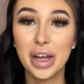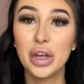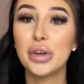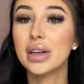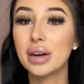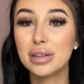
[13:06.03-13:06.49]

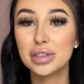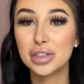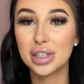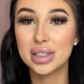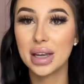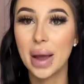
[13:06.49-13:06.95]
You can also
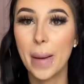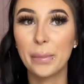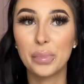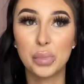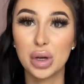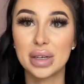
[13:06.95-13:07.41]
just
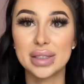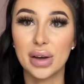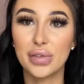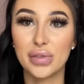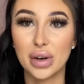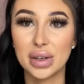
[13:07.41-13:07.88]
put
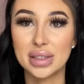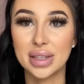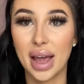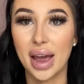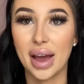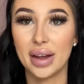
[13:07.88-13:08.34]
yourself first
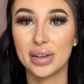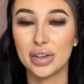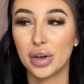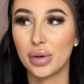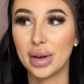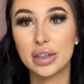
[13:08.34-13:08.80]
and
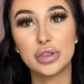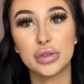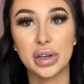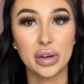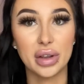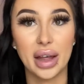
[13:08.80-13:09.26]
enjoy
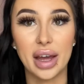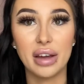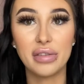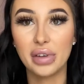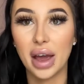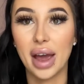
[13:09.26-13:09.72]
your
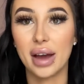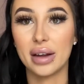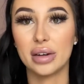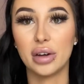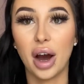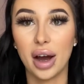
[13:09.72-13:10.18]
life
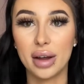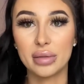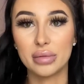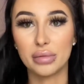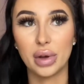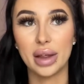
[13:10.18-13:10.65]
and not
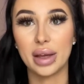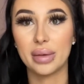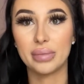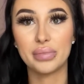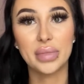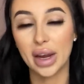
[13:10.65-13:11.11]
really
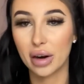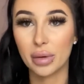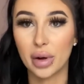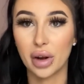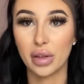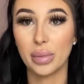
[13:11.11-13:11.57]
care
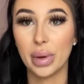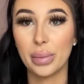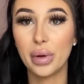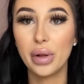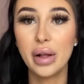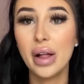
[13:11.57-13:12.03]
about other
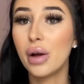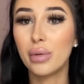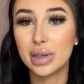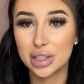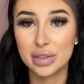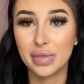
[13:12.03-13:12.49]
people,
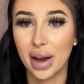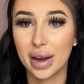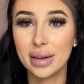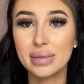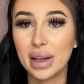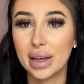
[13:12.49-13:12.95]
which is
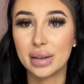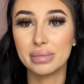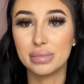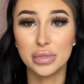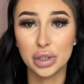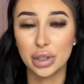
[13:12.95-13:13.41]
fine,
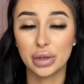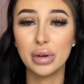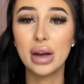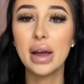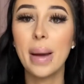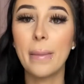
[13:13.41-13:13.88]
do you.
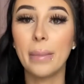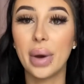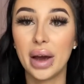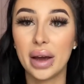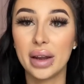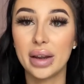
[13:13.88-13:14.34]

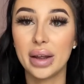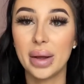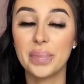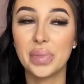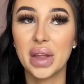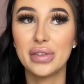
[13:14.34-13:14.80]
But
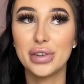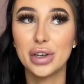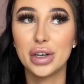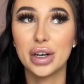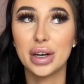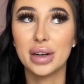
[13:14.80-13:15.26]
if
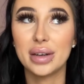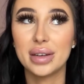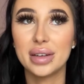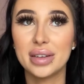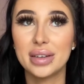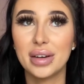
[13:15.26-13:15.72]
you're
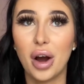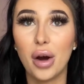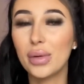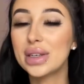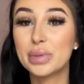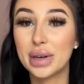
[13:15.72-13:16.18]

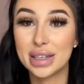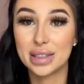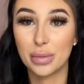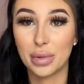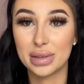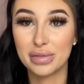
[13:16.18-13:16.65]
always putting
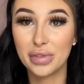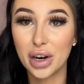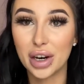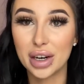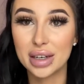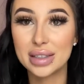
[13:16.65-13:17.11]
someone
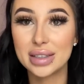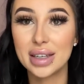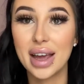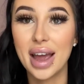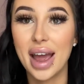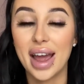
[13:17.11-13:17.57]
first
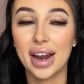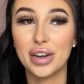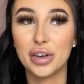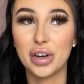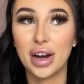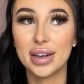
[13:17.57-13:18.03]
and
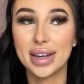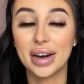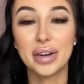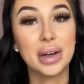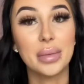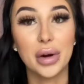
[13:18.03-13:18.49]
you're not
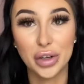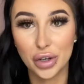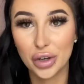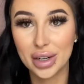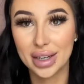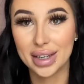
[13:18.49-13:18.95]
caring about
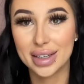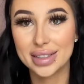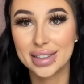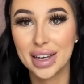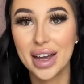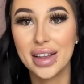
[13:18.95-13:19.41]
your
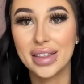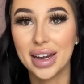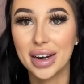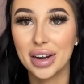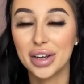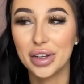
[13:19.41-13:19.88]
needs,
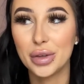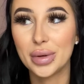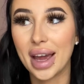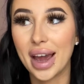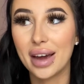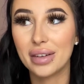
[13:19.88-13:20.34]
then you
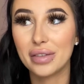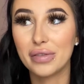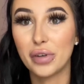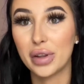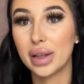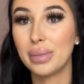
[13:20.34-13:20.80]
can't
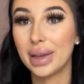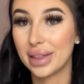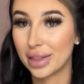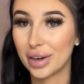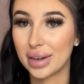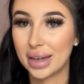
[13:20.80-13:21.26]
fully meet
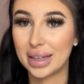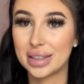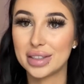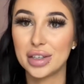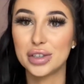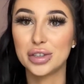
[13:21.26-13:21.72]
their
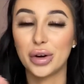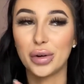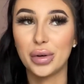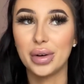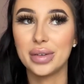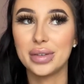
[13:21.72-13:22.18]
needs.
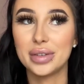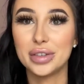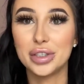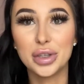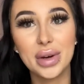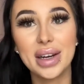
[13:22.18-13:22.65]
So
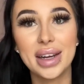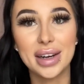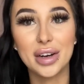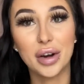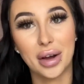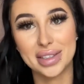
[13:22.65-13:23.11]
do it in a
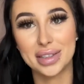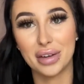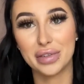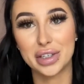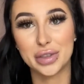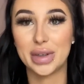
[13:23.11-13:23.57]

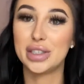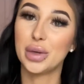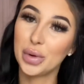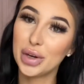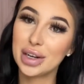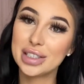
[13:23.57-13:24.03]
non-selfish way. So
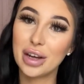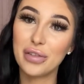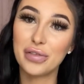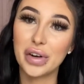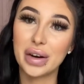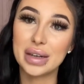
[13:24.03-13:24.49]
put yourself
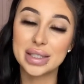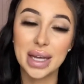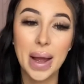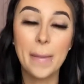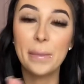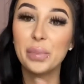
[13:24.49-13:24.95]
first,
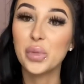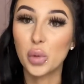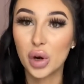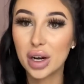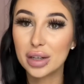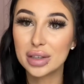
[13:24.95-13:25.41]

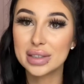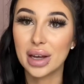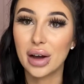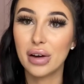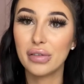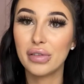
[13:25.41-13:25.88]
work on
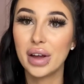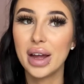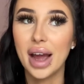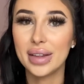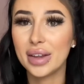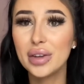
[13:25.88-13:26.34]
yourself,
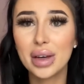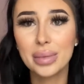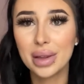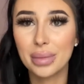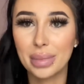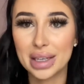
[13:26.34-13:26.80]
and then you can be
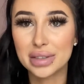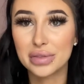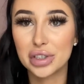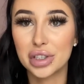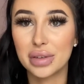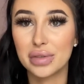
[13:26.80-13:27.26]
the best
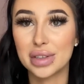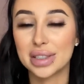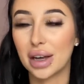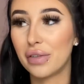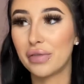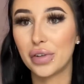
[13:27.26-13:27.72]
version of
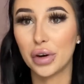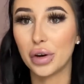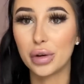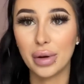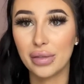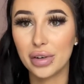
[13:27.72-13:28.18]
yourself for
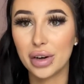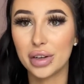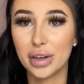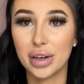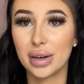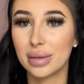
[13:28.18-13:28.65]
whoever
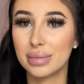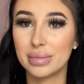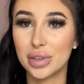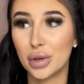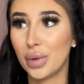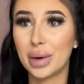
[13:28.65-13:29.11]

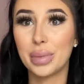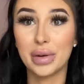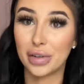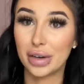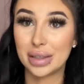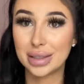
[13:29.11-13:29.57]
you want to put
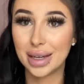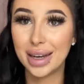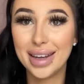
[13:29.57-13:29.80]
first.